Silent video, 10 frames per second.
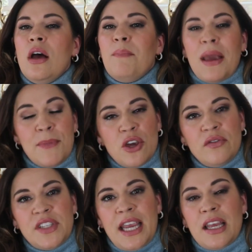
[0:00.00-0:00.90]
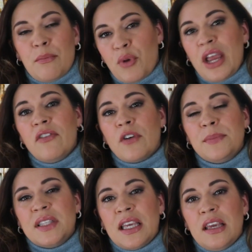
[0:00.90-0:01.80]
maybe you've taken a break from
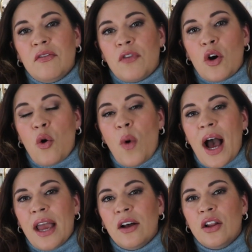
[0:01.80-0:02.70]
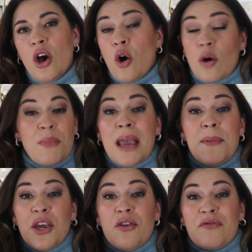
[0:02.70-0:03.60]
singing for a while, or maybe
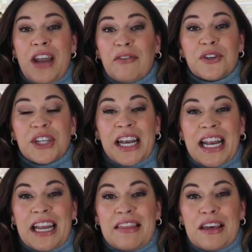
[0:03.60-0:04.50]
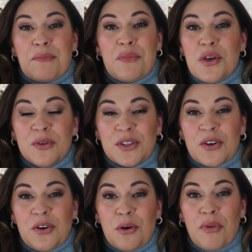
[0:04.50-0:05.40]
you've never done anything
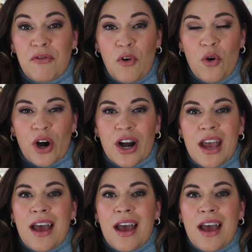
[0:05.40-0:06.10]
musical before,